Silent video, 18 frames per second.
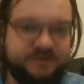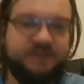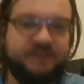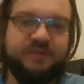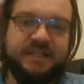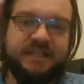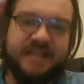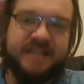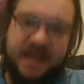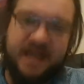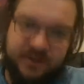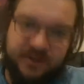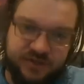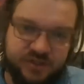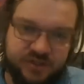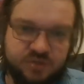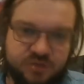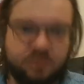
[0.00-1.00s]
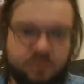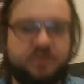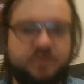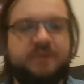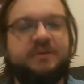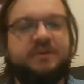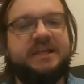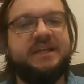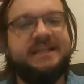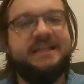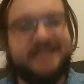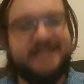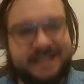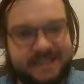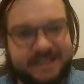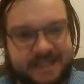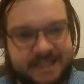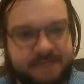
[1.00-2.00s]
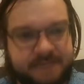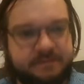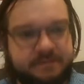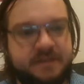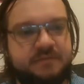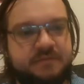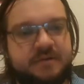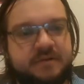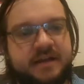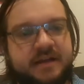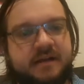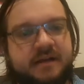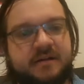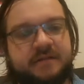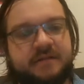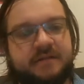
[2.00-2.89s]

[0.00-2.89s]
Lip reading: really tell a story, really dig deep into a narrative.